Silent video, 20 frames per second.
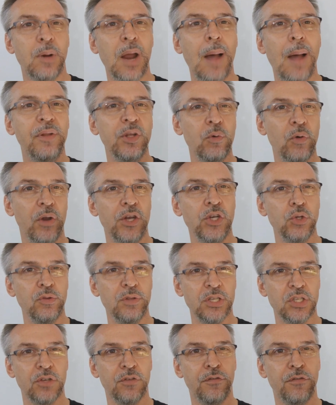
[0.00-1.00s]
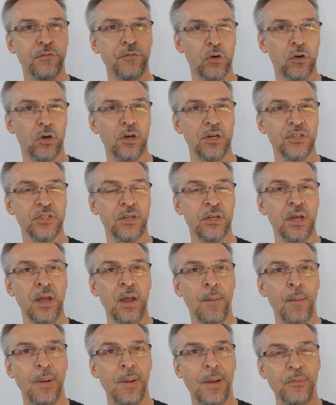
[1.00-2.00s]
Probably want to do this first.
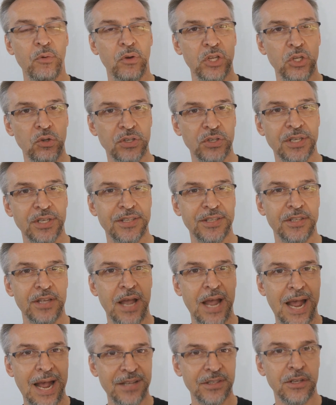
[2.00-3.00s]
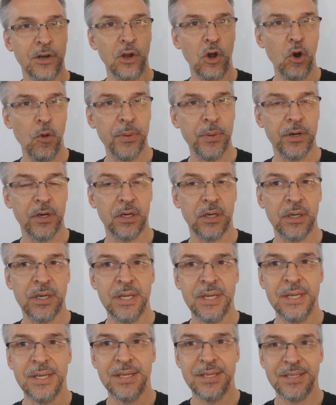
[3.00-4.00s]
Probably want to use this as, as, an opener
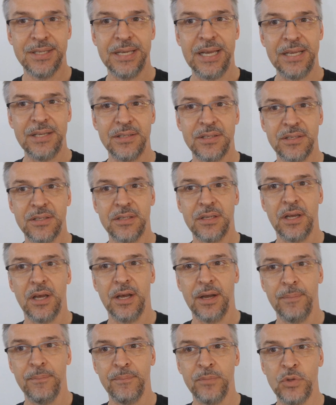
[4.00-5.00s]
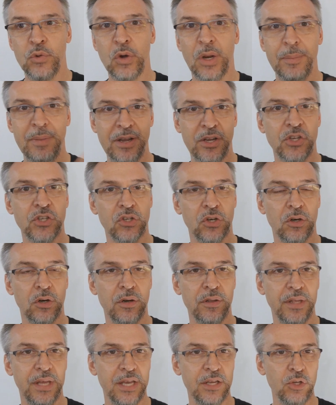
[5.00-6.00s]
since um, you want to make
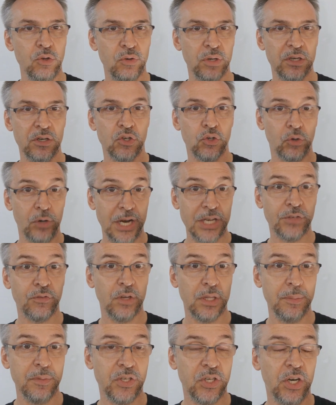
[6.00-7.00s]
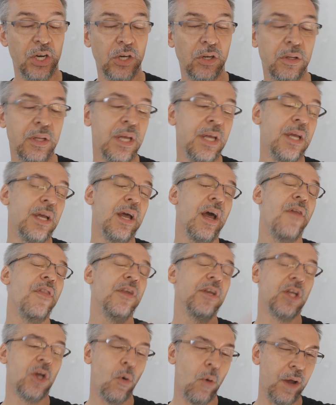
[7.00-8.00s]
sure that you can transfer the material and
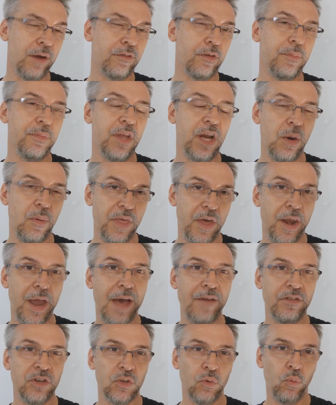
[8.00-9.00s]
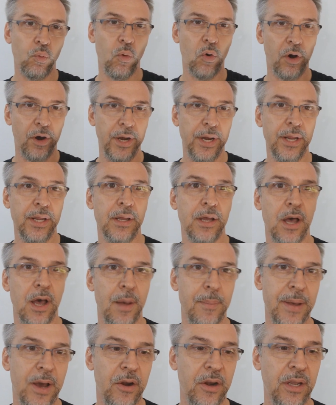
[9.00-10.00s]
then go on from there without having to worry
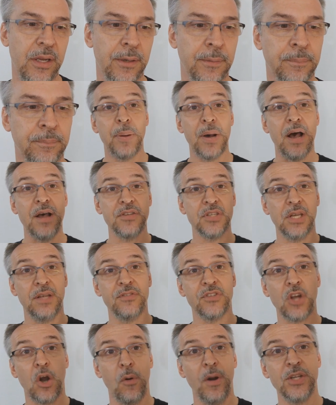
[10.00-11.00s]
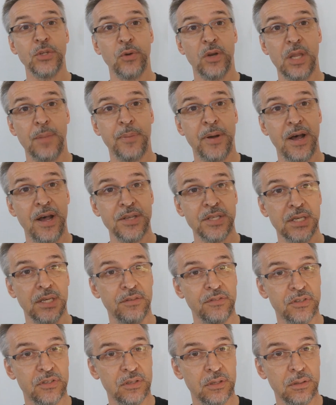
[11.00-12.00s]
about it. Positives. All right, so what are the
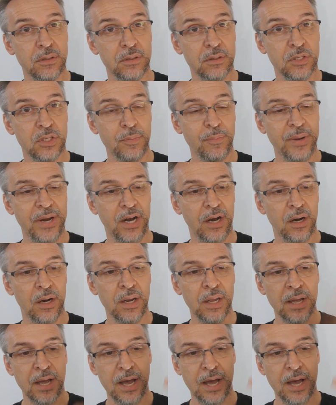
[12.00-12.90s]
positives? to Bare.